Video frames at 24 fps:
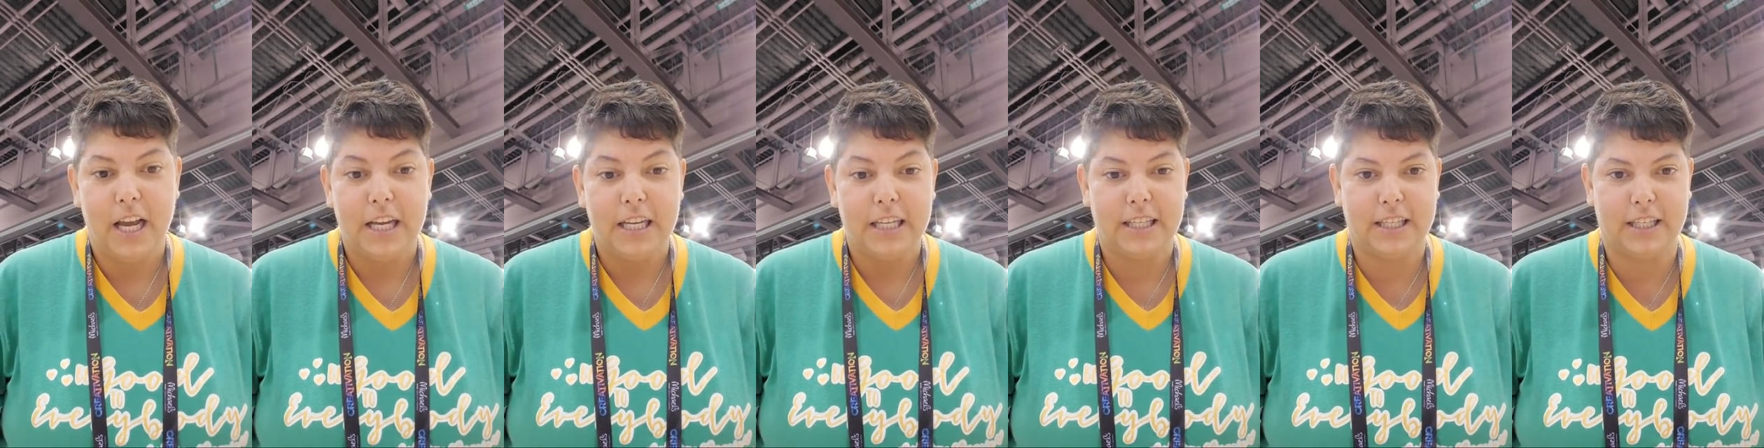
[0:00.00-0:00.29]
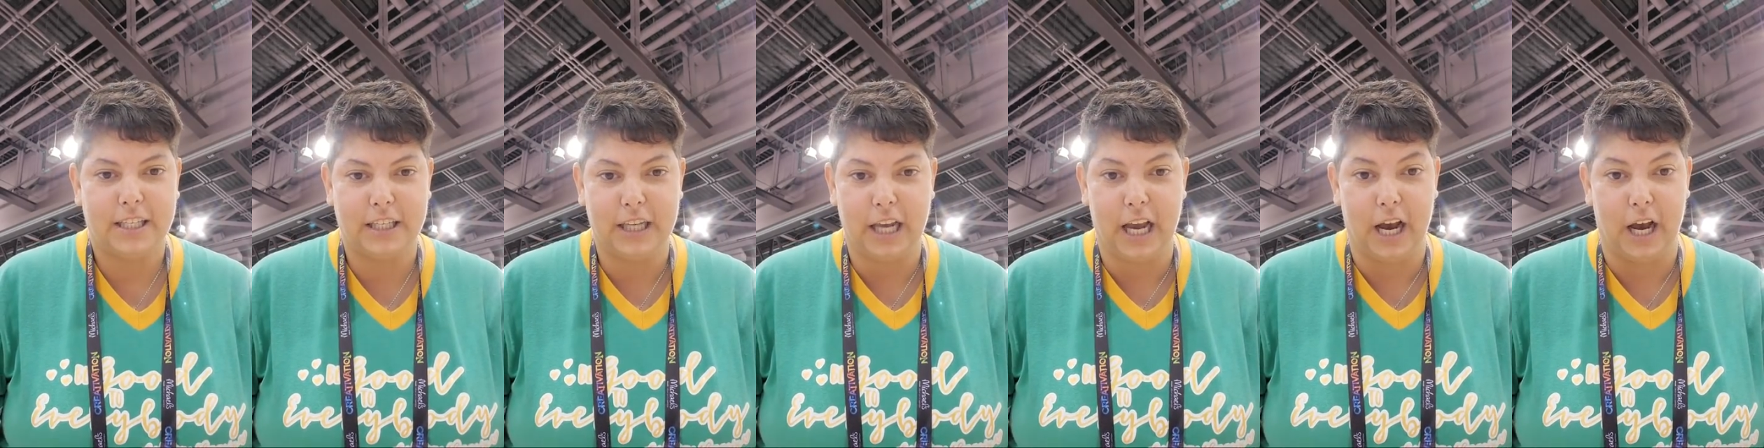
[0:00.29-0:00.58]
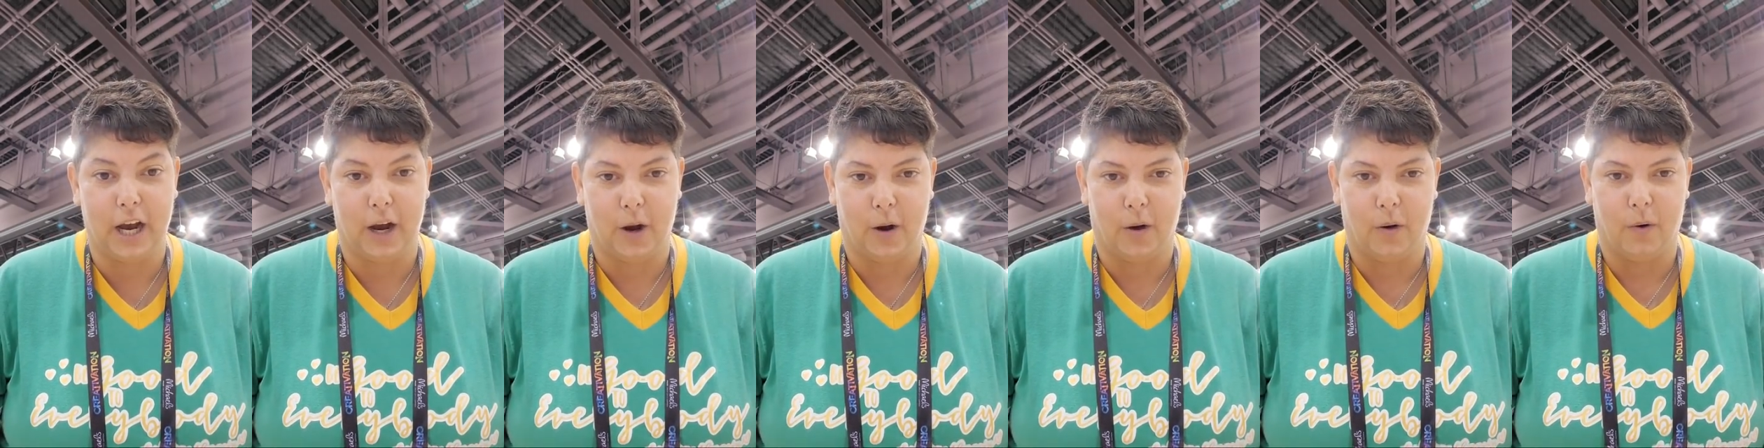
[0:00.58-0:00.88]

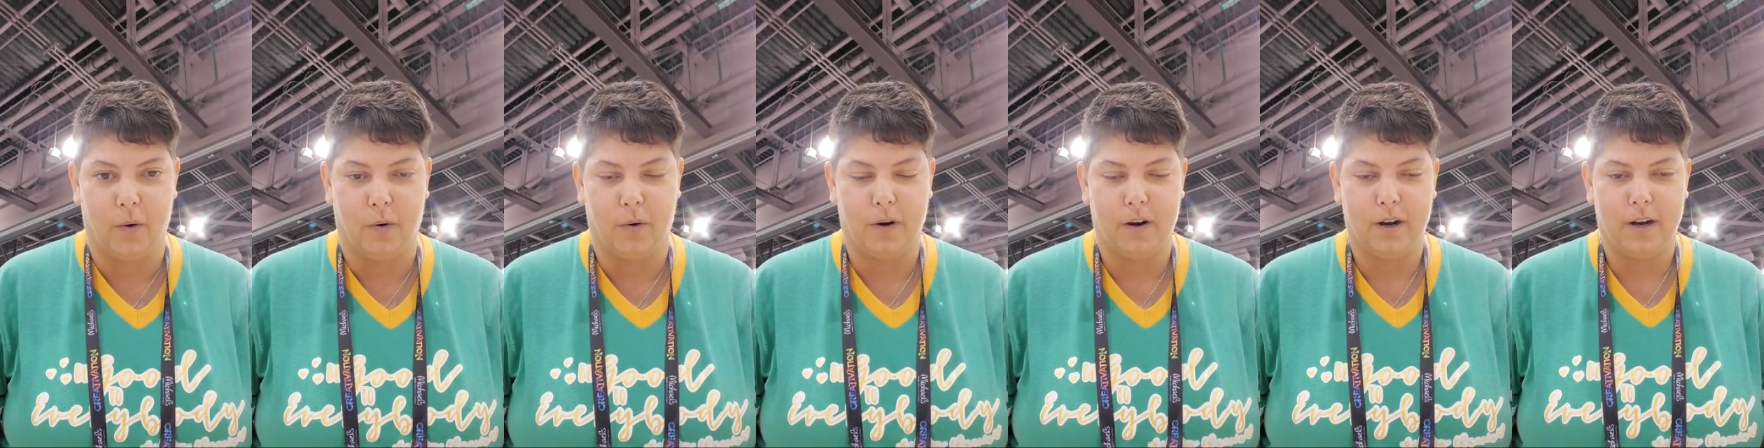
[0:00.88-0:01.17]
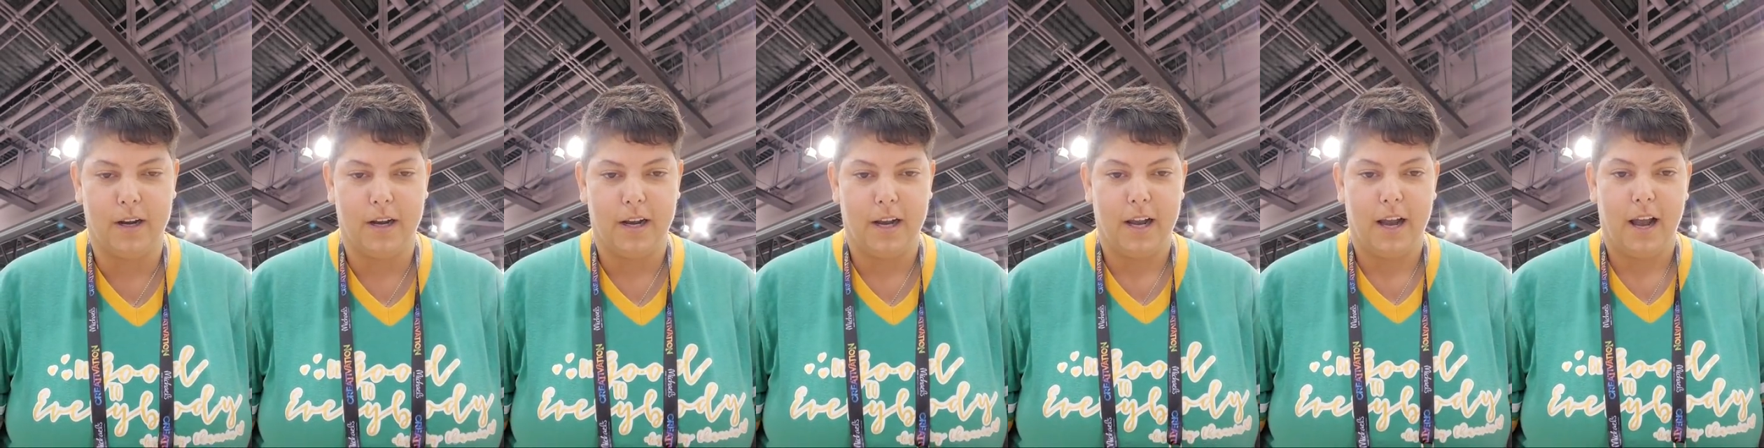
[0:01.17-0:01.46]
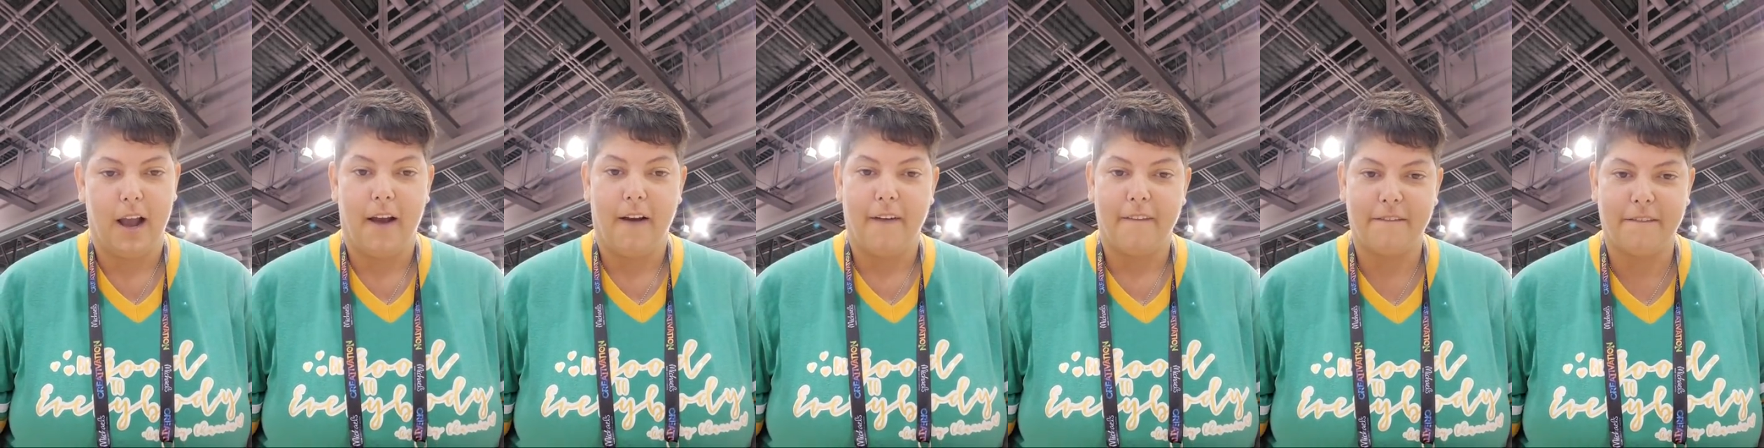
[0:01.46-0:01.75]
So,
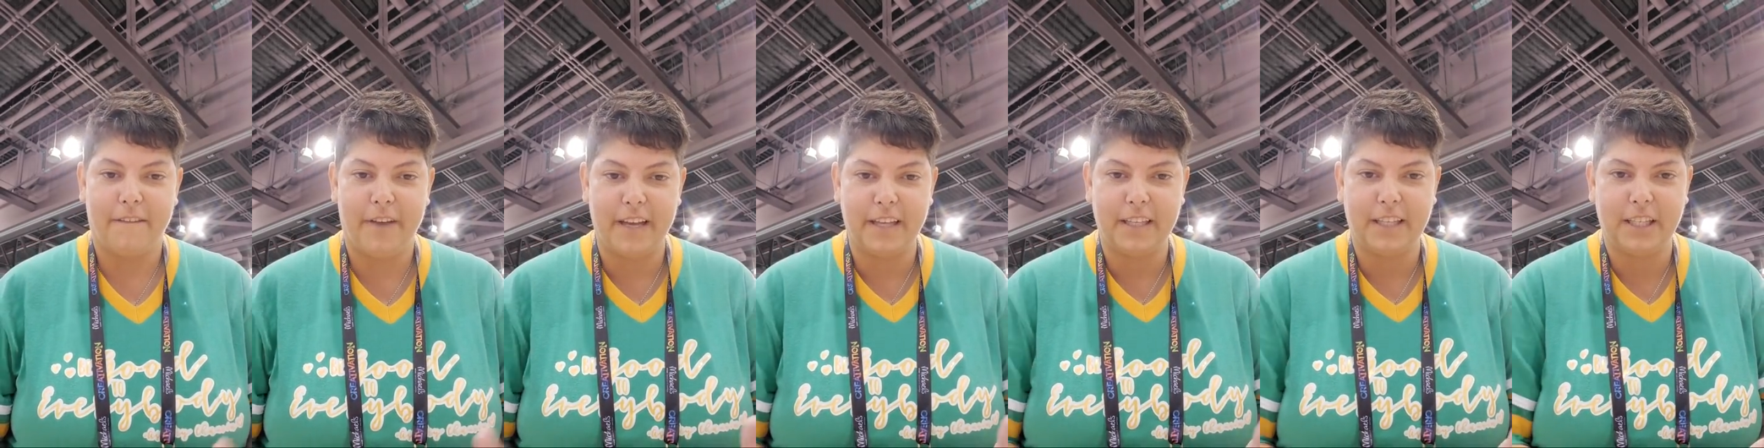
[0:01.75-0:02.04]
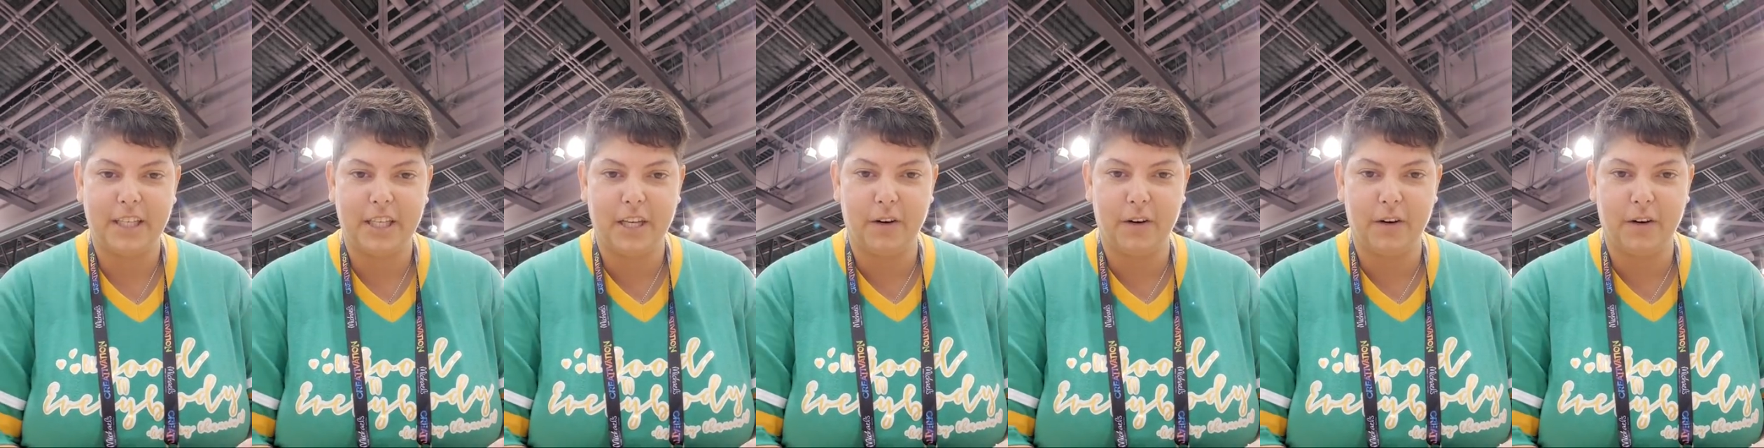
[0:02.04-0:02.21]
feast